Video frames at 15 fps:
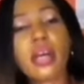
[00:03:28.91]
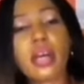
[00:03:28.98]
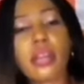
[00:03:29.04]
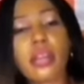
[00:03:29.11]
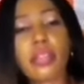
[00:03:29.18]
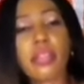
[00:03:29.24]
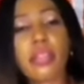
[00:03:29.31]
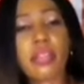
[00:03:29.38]

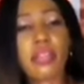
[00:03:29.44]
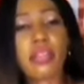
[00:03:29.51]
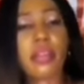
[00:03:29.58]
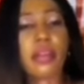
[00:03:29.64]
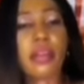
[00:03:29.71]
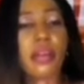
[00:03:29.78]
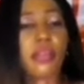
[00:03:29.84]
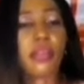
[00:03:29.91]
on
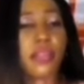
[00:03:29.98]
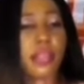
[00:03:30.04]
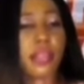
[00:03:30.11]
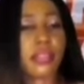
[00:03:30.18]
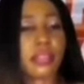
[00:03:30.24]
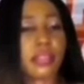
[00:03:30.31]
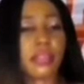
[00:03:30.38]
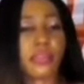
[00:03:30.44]
her
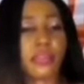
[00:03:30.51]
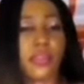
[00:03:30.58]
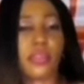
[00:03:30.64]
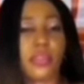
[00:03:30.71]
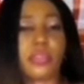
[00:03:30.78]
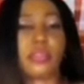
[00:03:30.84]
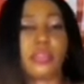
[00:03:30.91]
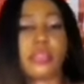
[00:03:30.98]
fiance's
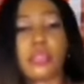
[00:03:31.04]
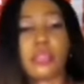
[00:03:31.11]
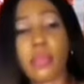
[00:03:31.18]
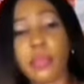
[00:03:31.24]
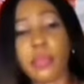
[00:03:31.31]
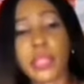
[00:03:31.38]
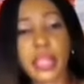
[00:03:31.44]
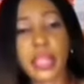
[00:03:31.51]
phone. You see what
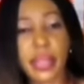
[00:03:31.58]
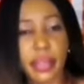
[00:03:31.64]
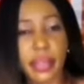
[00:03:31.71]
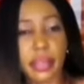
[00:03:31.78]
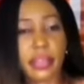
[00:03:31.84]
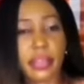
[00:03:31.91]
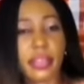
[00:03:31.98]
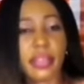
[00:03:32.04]
I'm saying?